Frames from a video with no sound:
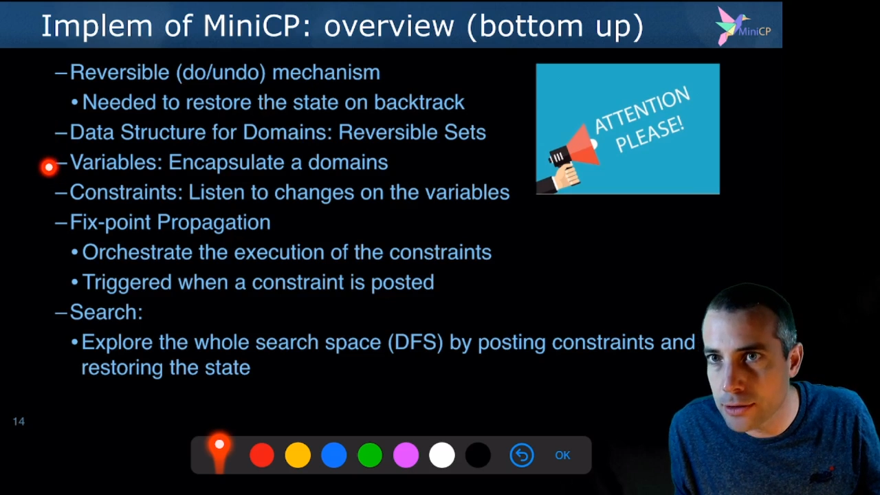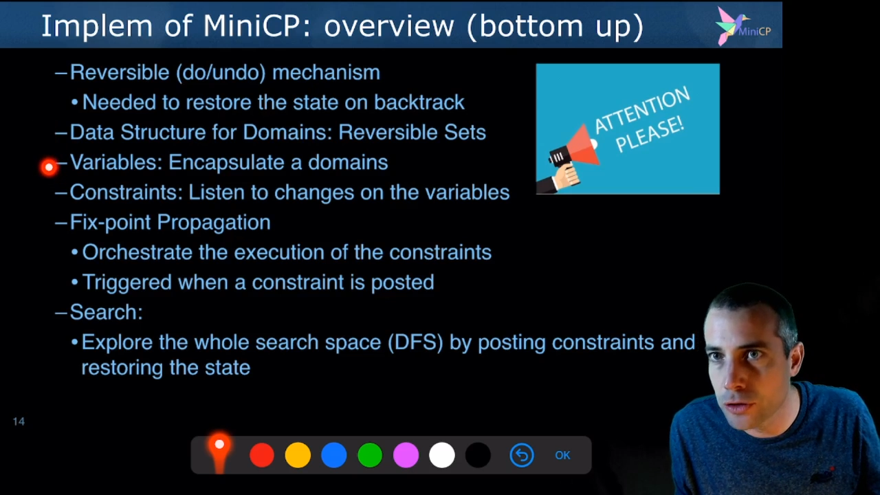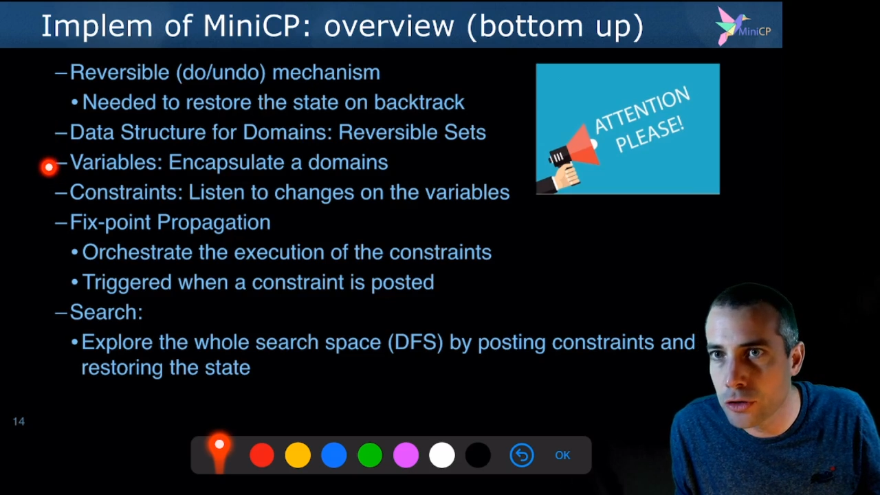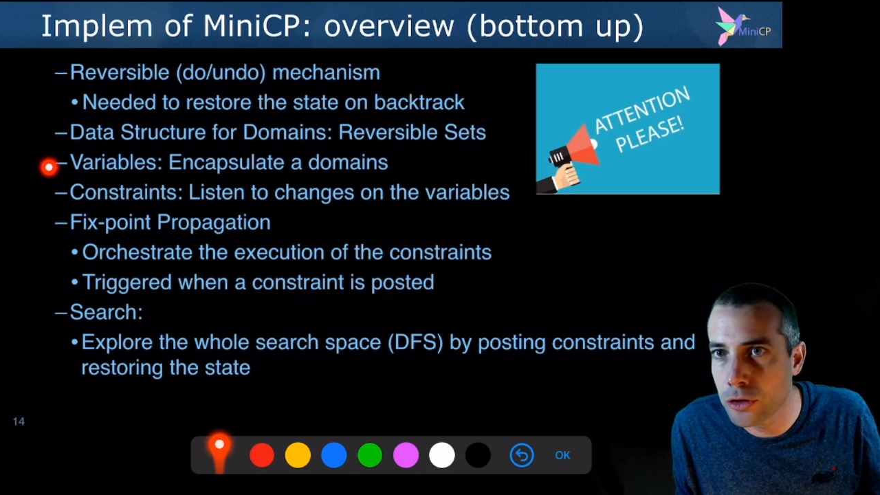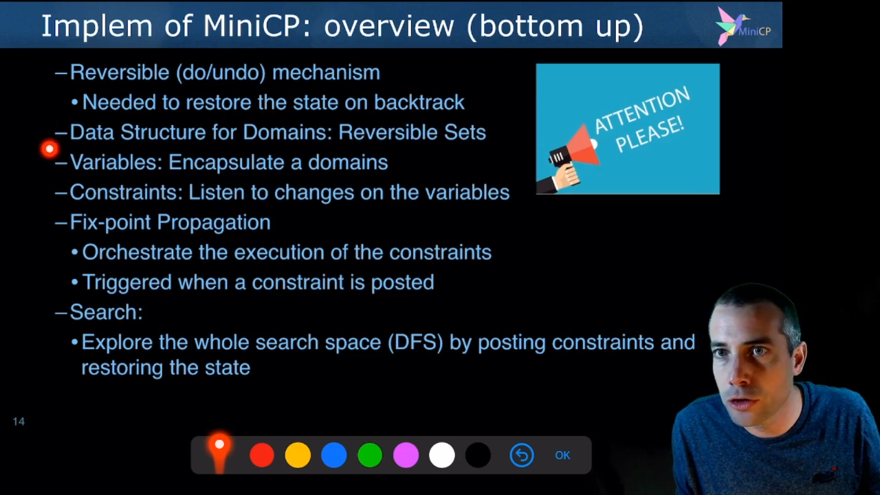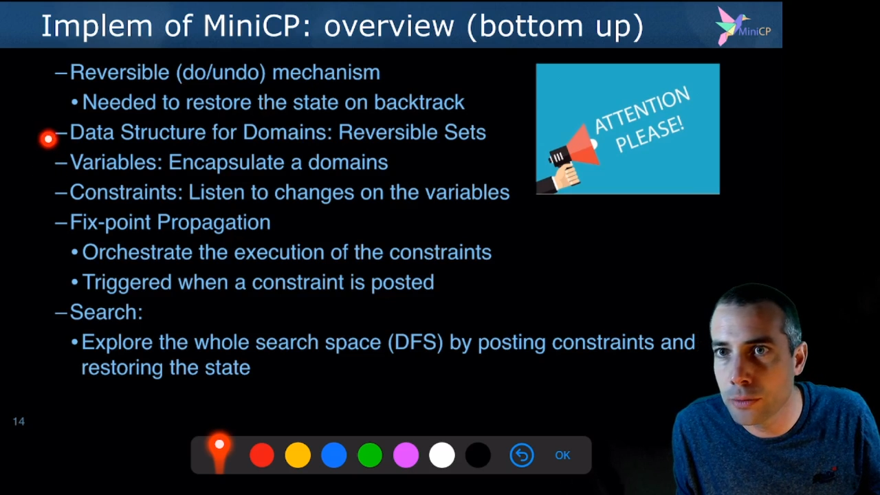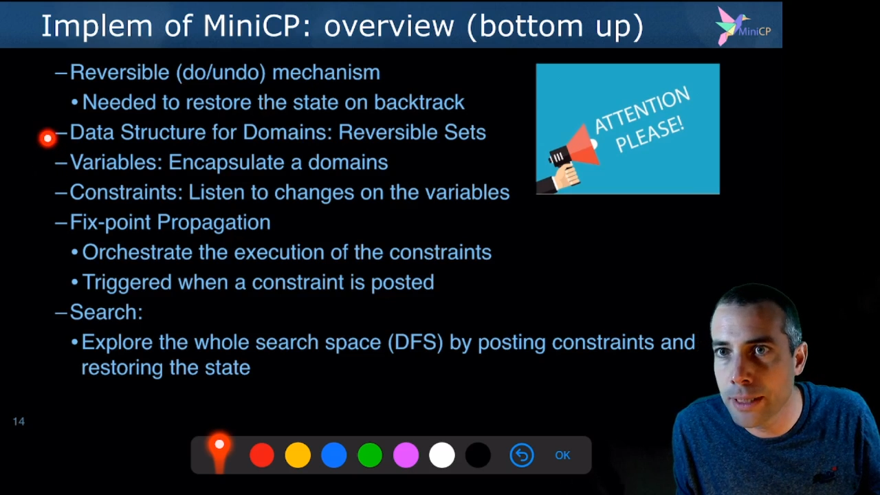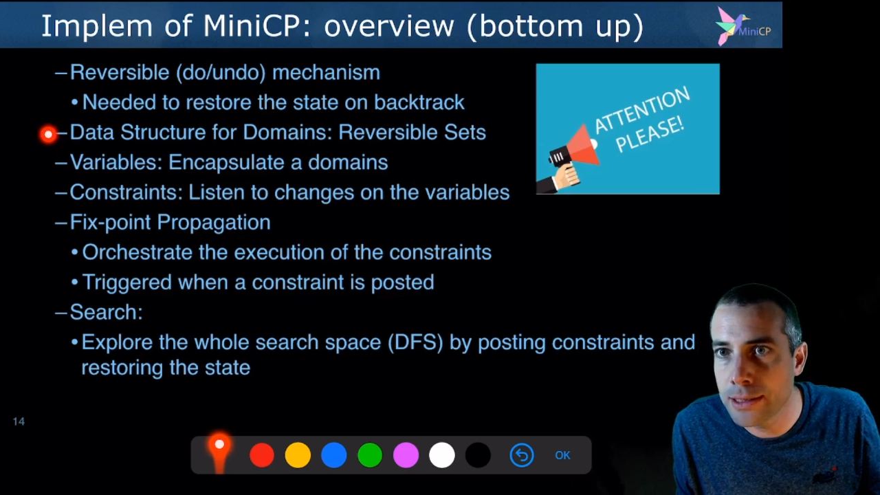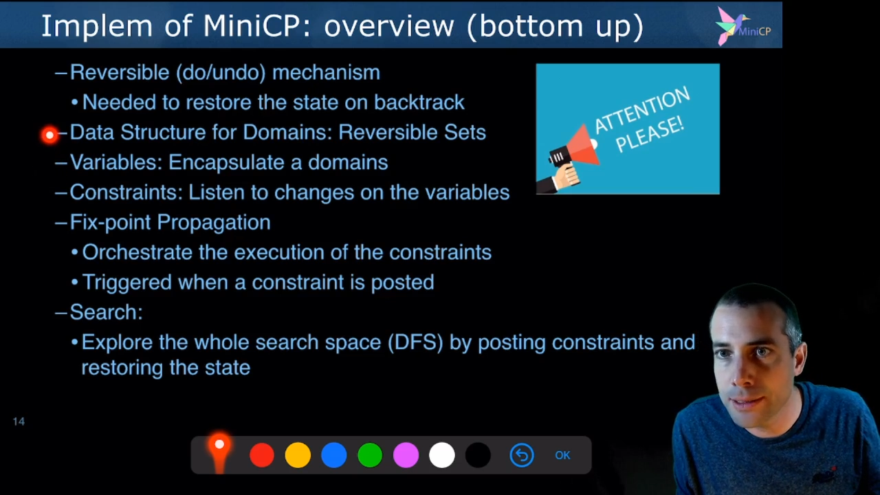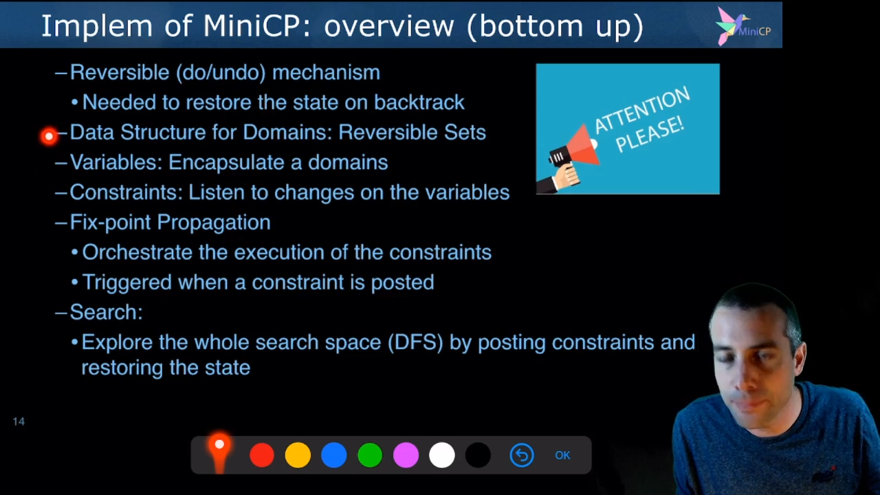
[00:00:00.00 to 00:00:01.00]
the
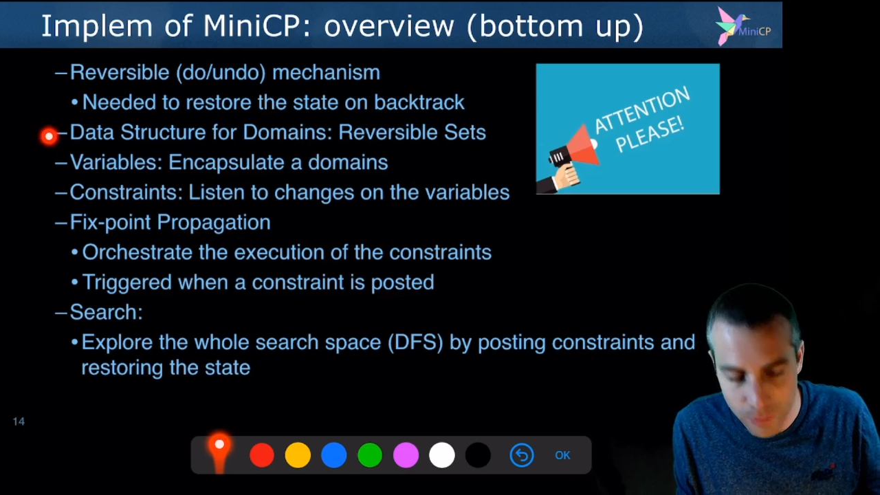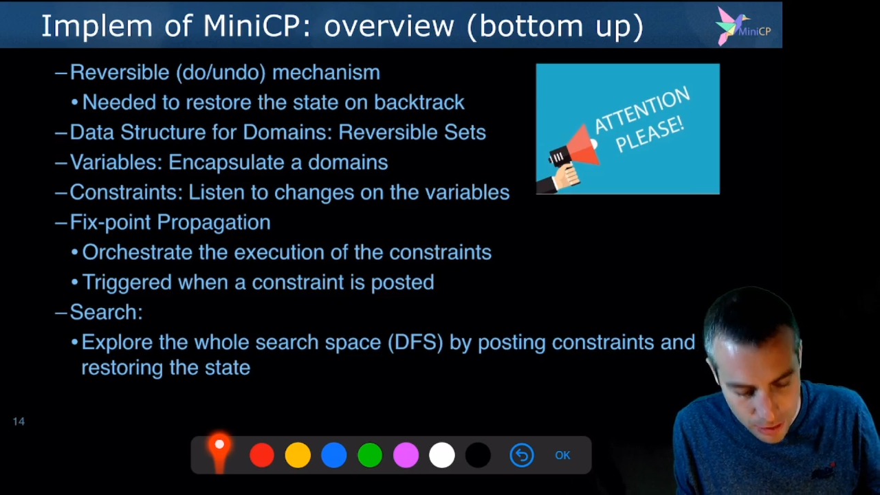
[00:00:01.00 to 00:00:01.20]
domains.